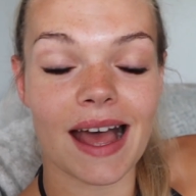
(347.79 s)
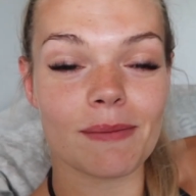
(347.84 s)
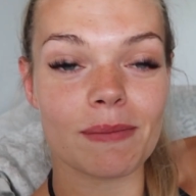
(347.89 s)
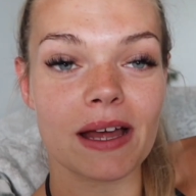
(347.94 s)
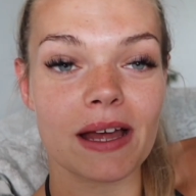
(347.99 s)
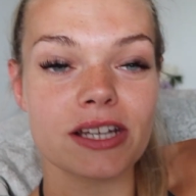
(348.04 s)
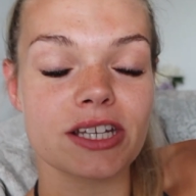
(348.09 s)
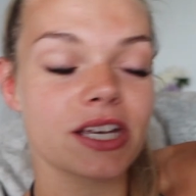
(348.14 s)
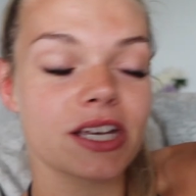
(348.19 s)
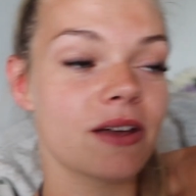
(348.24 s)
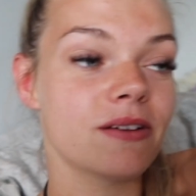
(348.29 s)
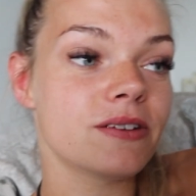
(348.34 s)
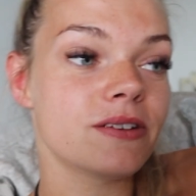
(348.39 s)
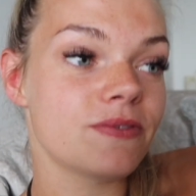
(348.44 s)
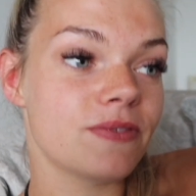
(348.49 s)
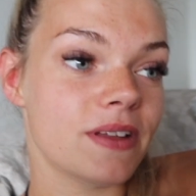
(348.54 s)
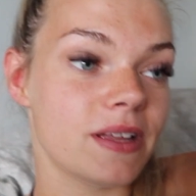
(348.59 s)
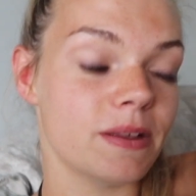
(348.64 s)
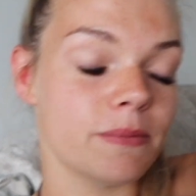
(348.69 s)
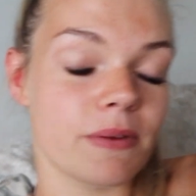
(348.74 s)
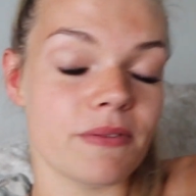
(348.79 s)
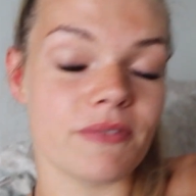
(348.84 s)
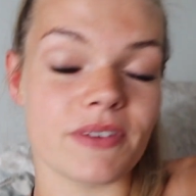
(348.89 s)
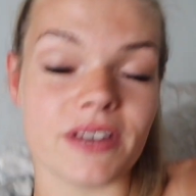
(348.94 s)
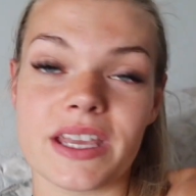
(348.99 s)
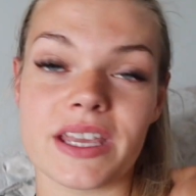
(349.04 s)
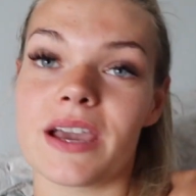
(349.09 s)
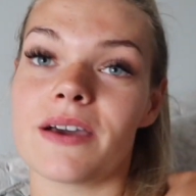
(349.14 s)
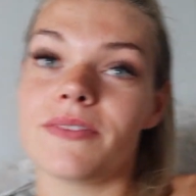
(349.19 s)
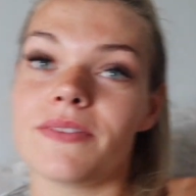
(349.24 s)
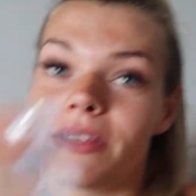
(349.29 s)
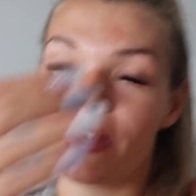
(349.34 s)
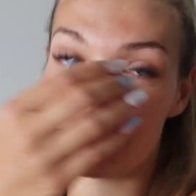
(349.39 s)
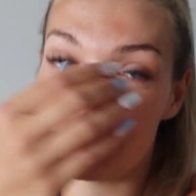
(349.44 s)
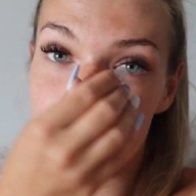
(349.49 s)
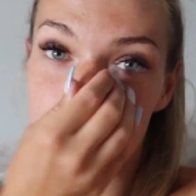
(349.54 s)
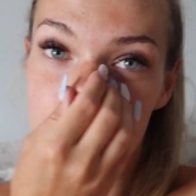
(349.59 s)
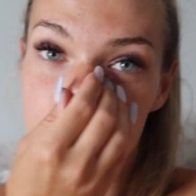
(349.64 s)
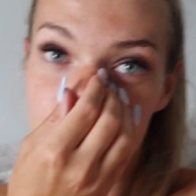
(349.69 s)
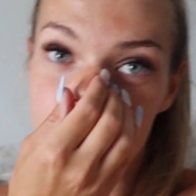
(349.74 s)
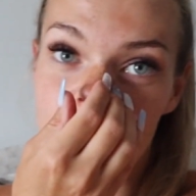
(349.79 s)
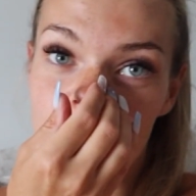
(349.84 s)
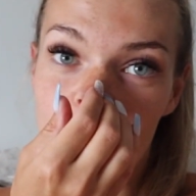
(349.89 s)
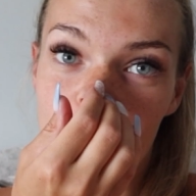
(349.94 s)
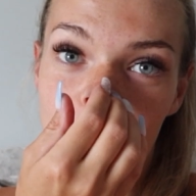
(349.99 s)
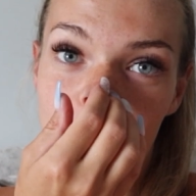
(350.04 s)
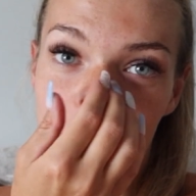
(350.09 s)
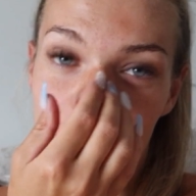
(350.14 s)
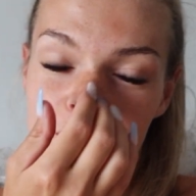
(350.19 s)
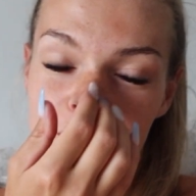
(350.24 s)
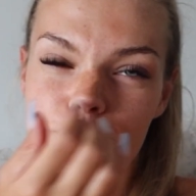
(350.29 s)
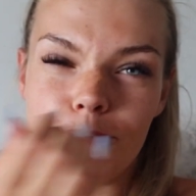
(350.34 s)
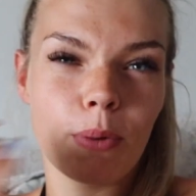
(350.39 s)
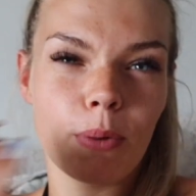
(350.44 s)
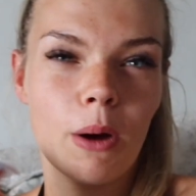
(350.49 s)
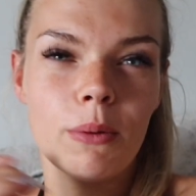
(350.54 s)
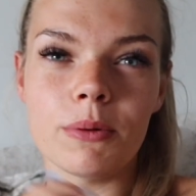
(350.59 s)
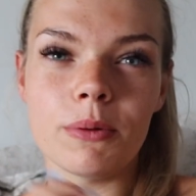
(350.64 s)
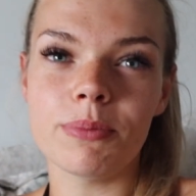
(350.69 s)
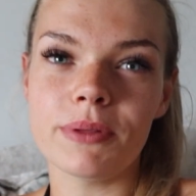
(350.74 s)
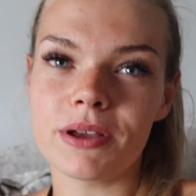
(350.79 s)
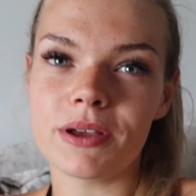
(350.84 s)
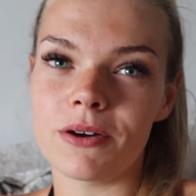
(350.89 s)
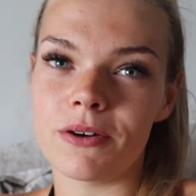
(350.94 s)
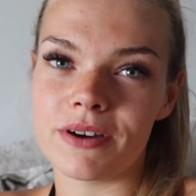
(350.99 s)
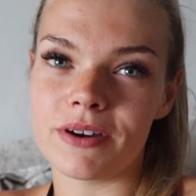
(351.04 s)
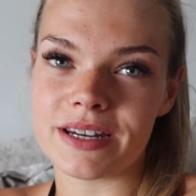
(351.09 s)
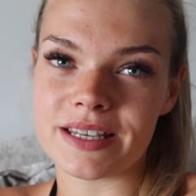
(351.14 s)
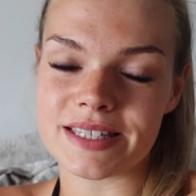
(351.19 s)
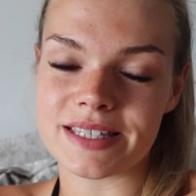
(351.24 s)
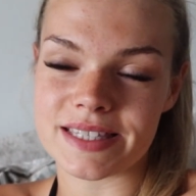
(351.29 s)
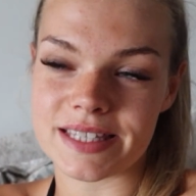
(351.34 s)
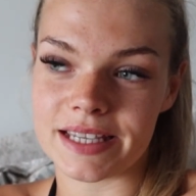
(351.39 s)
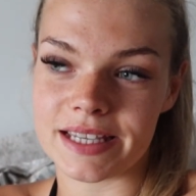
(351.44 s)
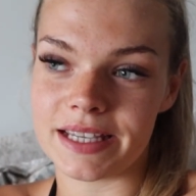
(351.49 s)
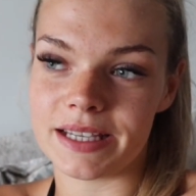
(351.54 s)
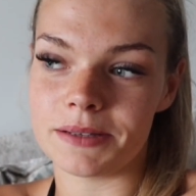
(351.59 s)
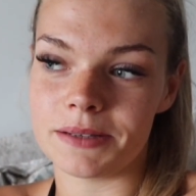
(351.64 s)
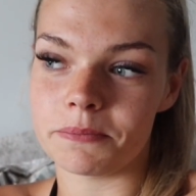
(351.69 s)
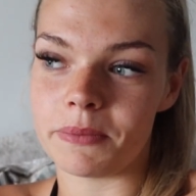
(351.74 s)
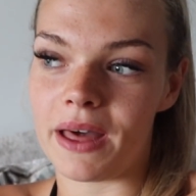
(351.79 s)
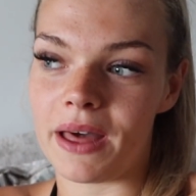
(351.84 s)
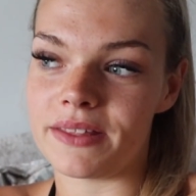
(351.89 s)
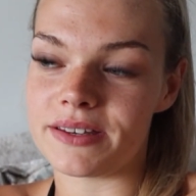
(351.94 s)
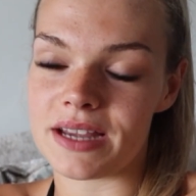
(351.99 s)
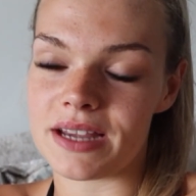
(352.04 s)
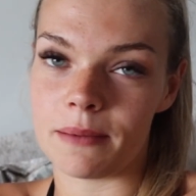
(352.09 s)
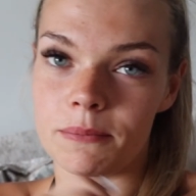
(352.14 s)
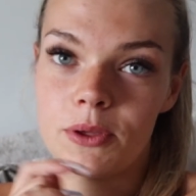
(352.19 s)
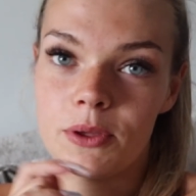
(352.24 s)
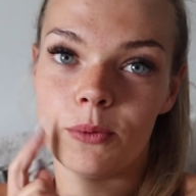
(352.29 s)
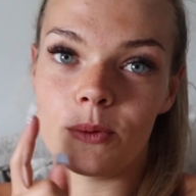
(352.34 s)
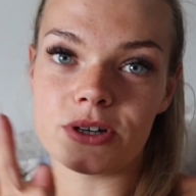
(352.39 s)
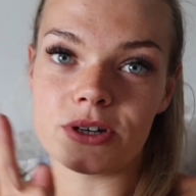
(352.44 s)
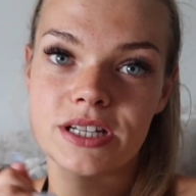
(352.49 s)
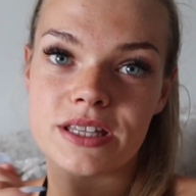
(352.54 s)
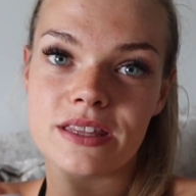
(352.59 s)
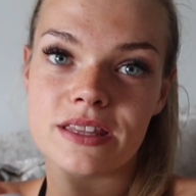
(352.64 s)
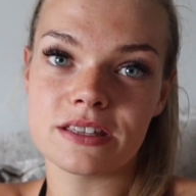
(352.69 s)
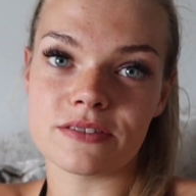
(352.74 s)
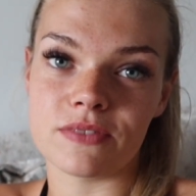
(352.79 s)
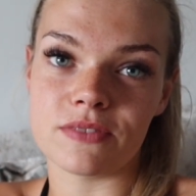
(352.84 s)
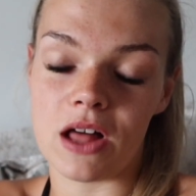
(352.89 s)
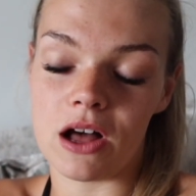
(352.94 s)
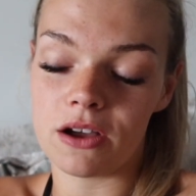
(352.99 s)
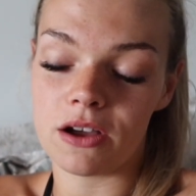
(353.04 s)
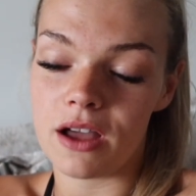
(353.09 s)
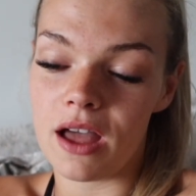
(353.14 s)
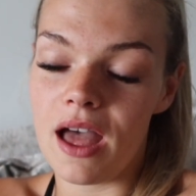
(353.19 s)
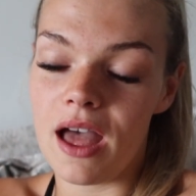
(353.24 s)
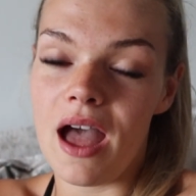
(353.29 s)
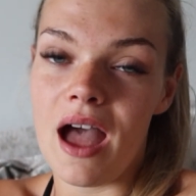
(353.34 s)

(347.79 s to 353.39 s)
I'm actually going to film a video that you will have probably already seen by the time you're watching this vlog,